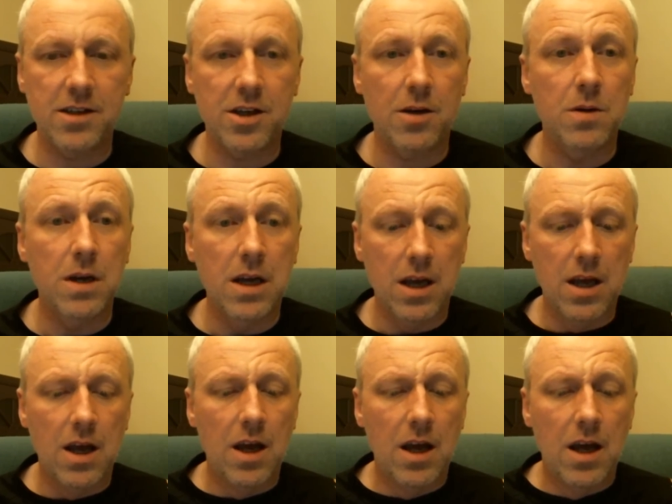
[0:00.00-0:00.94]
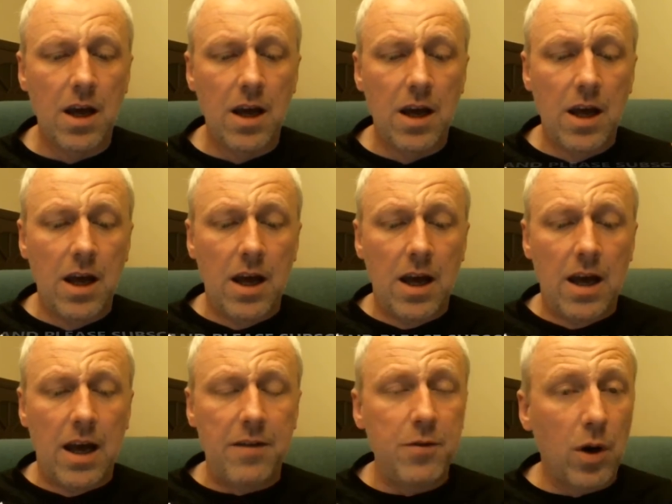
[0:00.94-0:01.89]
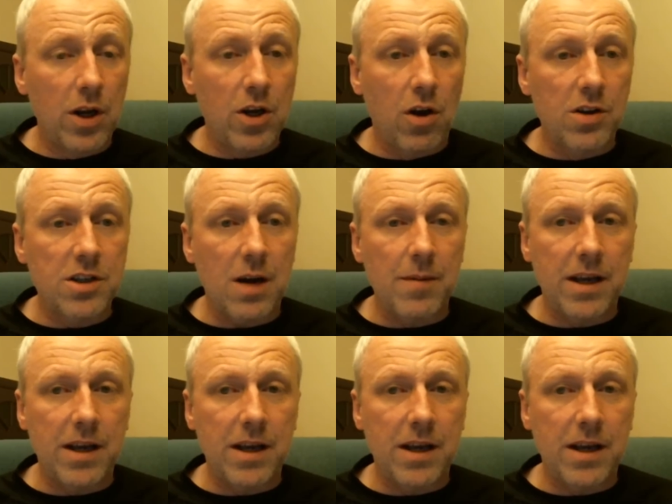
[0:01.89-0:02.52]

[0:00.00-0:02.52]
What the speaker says: So if you want to contact me,